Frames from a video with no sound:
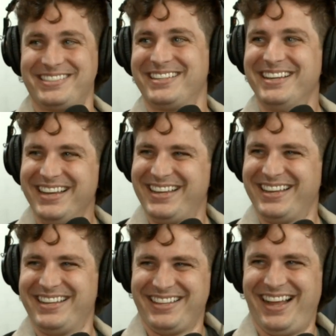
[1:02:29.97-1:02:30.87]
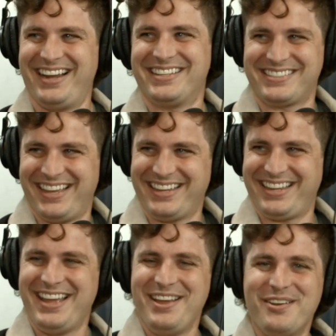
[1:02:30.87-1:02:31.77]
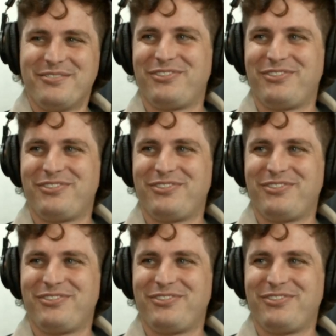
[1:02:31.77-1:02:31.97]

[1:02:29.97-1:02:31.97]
I just like,